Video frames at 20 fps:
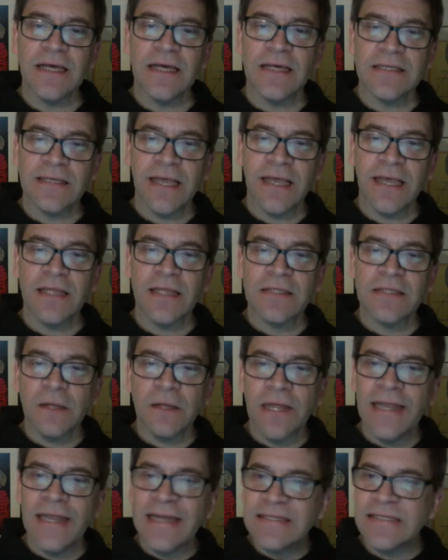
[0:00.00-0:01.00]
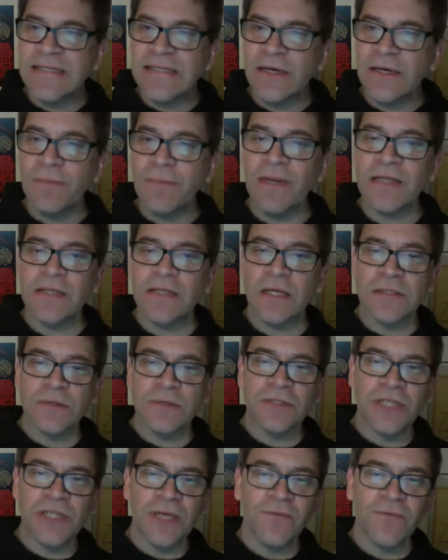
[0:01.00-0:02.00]
skill that's not only necessary, but it's also
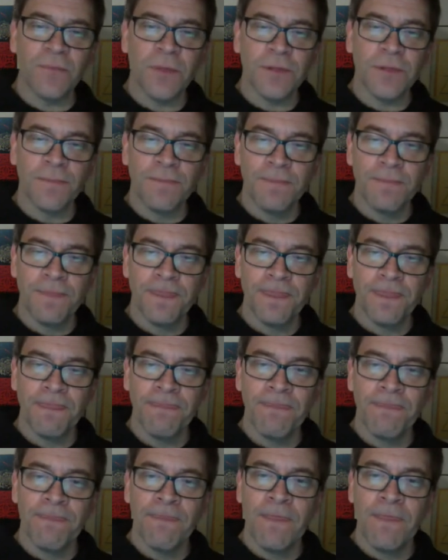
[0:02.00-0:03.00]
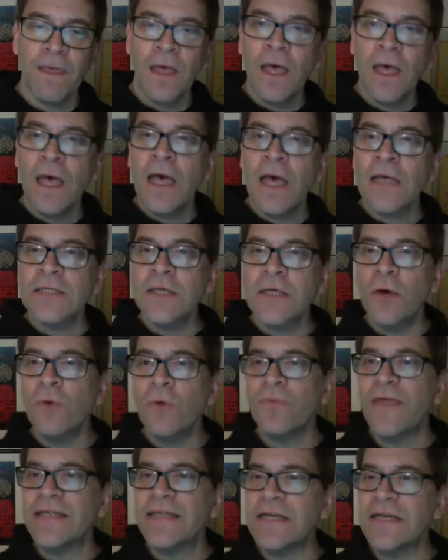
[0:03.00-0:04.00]
achievable. So
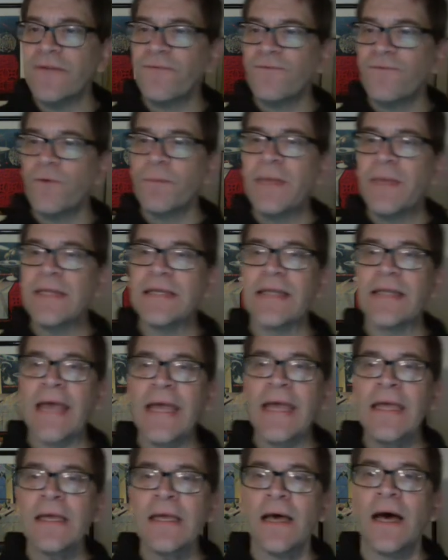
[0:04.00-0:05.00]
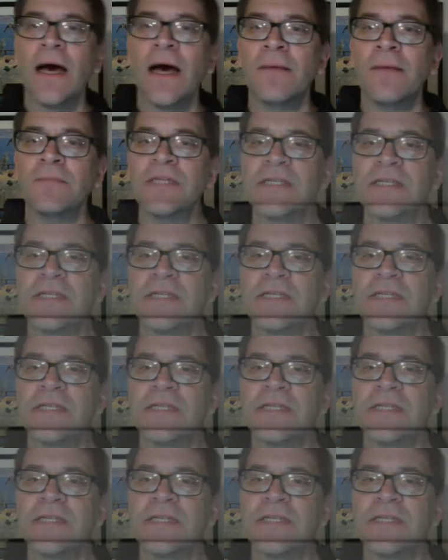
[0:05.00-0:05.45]
that's it for me today. Just